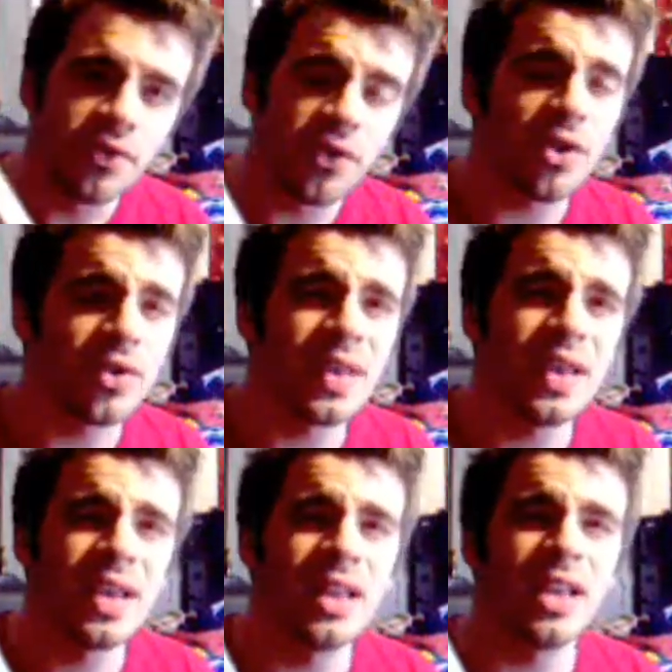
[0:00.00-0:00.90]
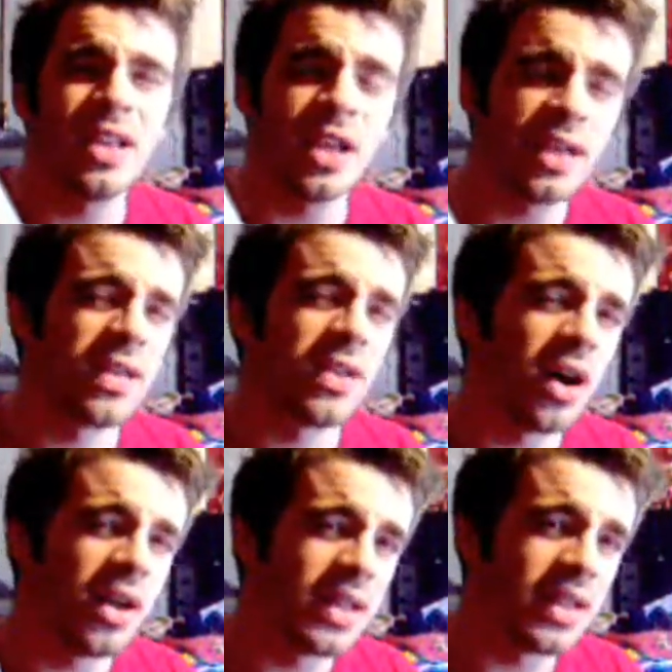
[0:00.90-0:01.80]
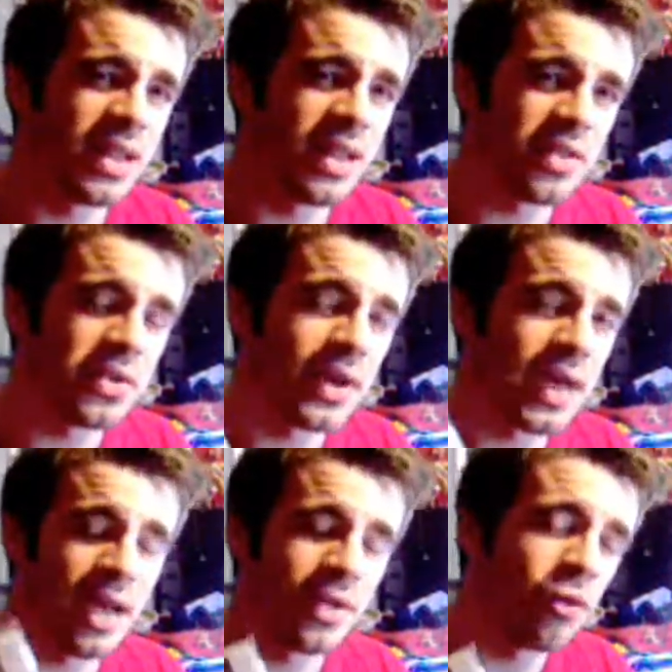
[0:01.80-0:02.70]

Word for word: First is Jason Todd is in the story as